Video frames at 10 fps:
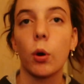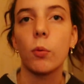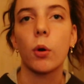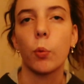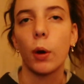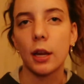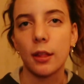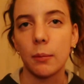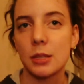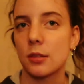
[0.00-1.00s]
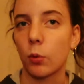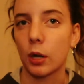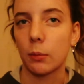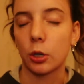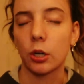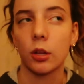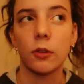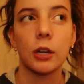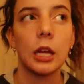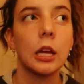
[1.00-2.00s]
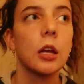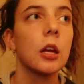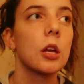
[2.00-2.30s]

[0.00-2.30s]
One, well, one of them is the one I'm currently reading.